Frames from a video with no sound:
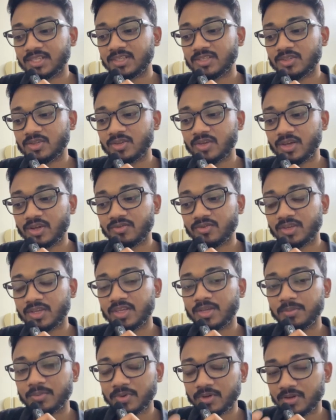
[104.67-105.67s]
So you have to
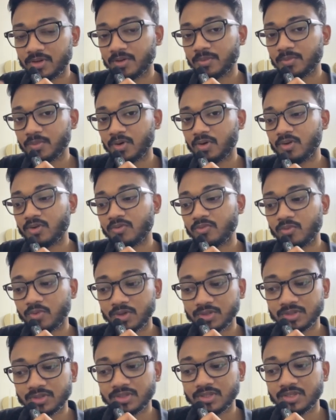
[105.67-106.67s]
keep a bowl of
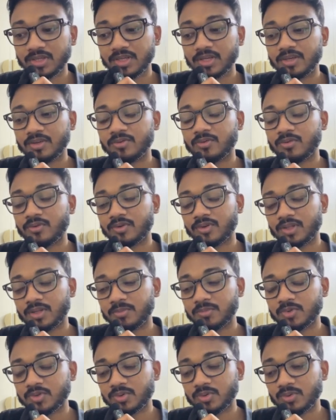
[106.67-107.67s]
water for
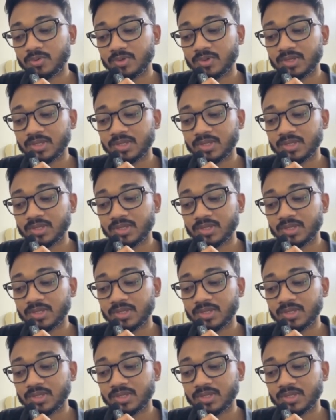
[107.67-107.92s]
them to